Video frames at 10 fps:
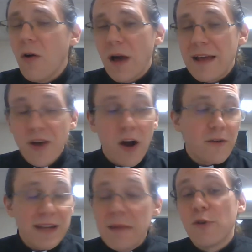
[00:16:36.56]
And our
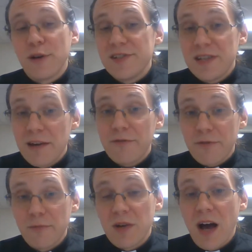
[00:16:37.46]
neighbor is a gift
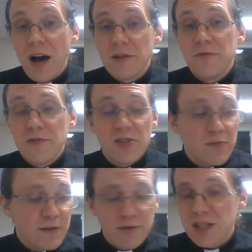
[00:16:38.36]
from God who is to
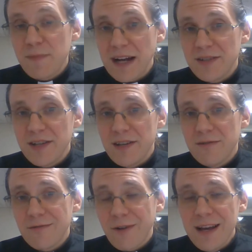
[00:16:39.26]
be respected,
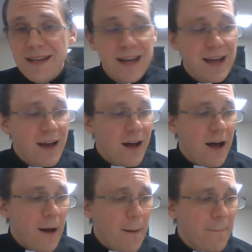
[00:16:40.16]
right?
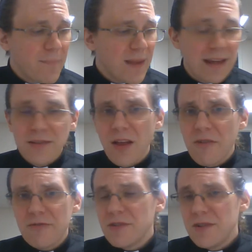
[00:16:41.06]
And
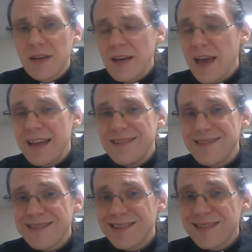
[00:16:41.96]
loved.
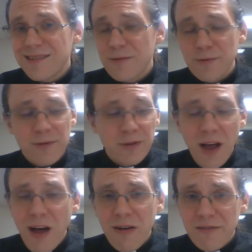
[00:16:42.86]
And
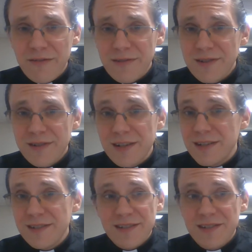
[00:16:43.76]
love
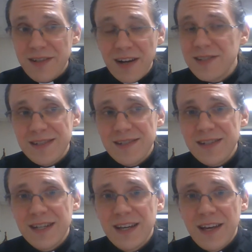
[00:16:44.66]

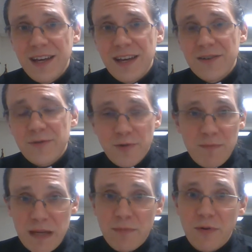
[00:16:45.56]
doesn't treat
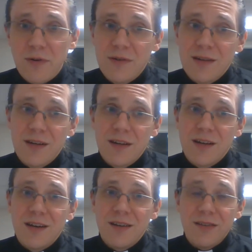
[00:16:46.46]
people
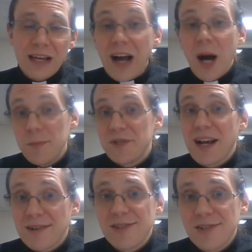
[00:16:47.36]
like
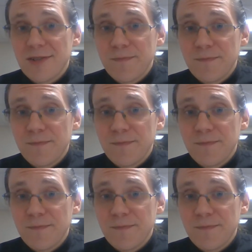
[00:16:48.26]
objects.